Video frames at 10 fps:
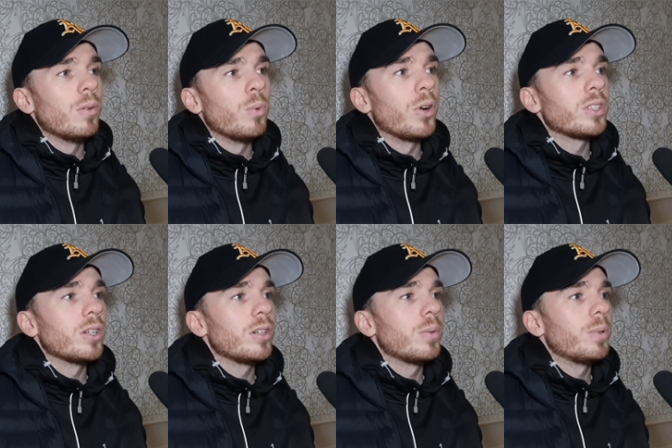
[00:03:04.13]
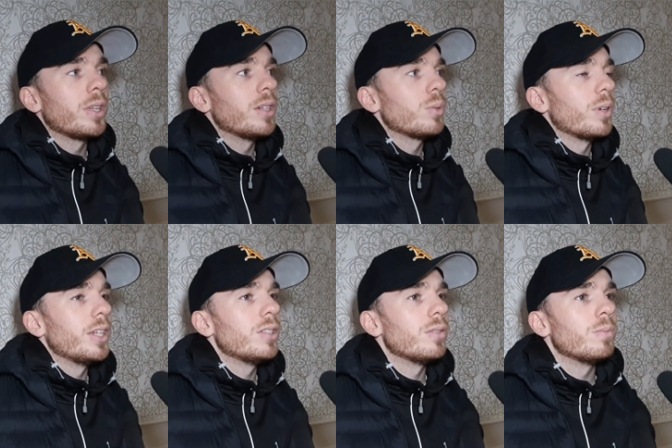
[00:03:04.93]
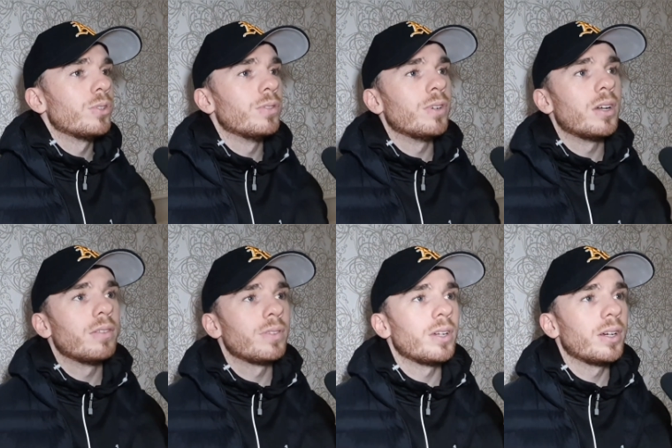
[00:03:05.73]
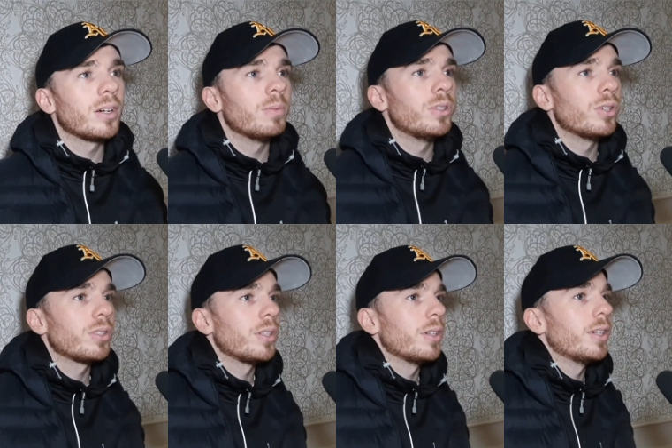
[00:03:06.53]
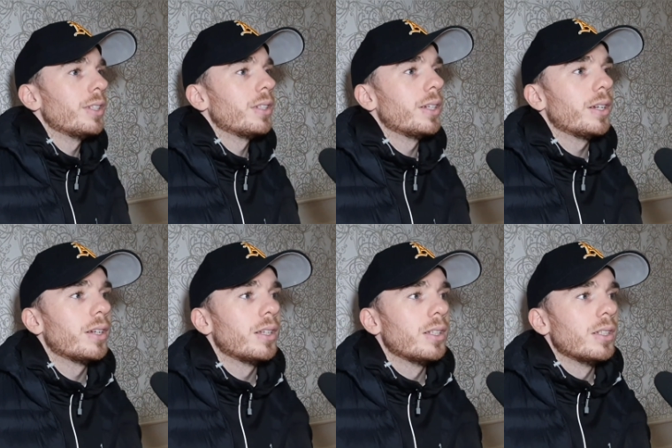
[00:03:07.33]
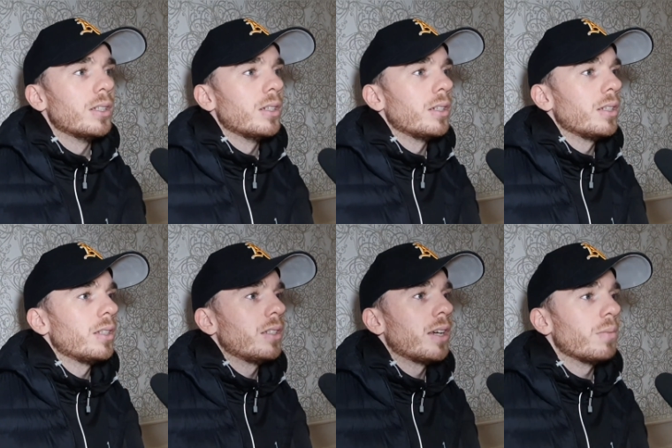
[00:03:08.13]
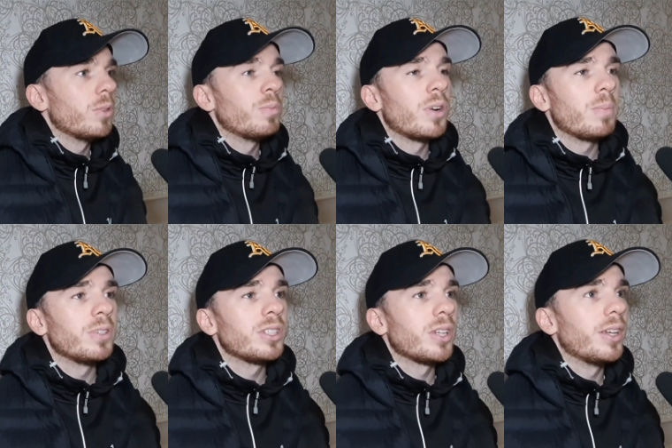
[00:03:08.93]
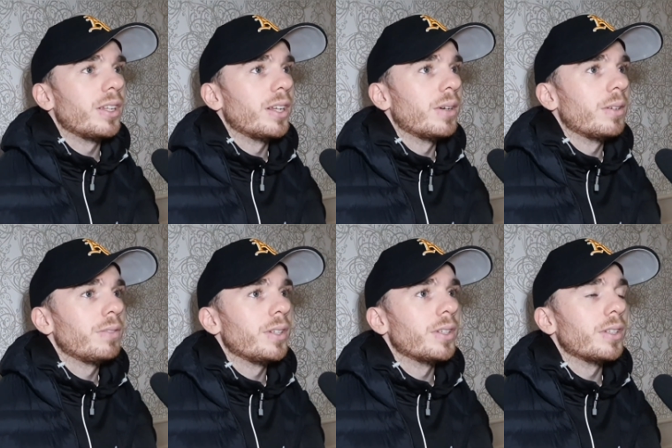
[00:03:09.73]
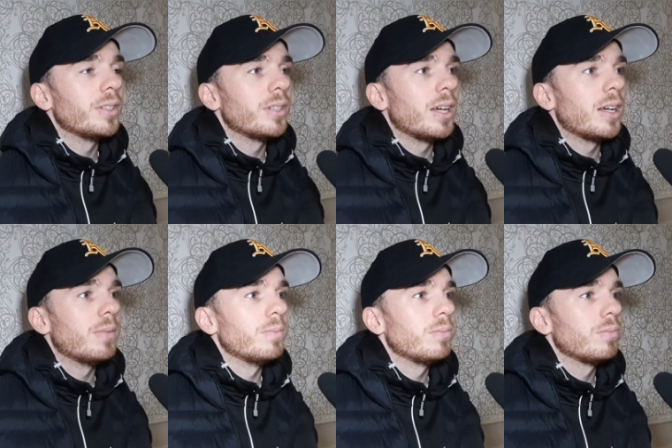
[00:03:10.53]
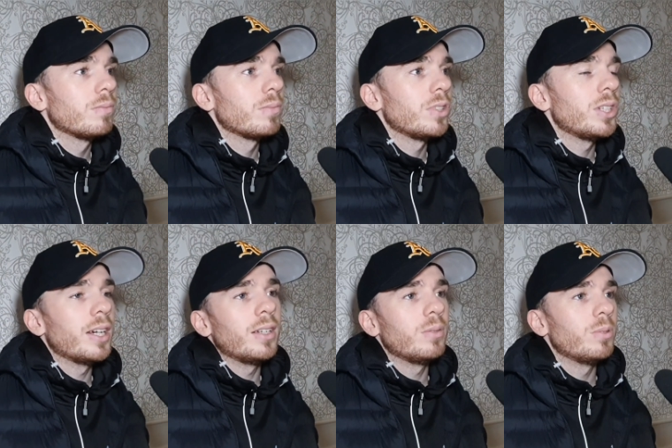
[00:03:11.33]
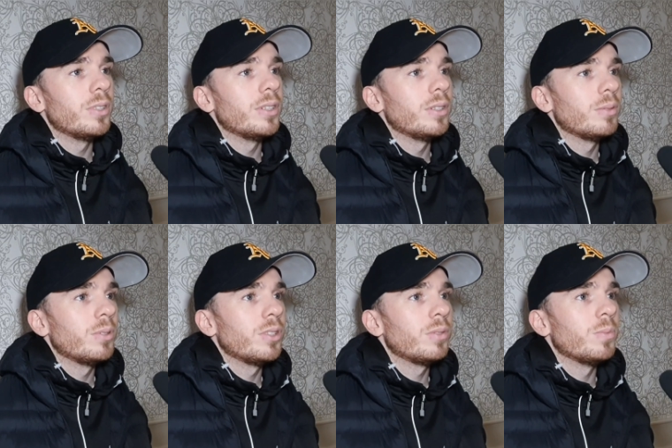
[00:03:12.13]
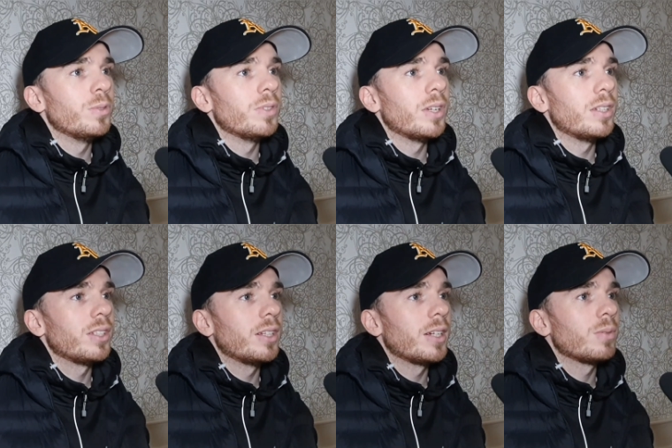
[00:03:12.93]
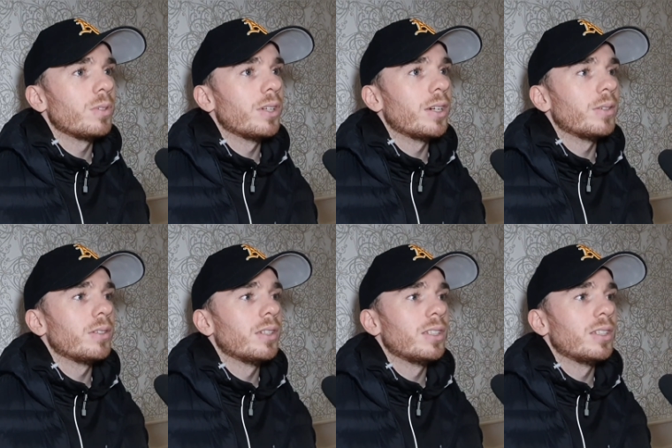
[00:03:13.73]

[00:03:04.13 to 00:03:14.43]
Worked on a couple of things where I need to improve on. I feel like I'm adjusting nicely, getting my proper style now, I feel. But yeah, we're just moving on to the next one now.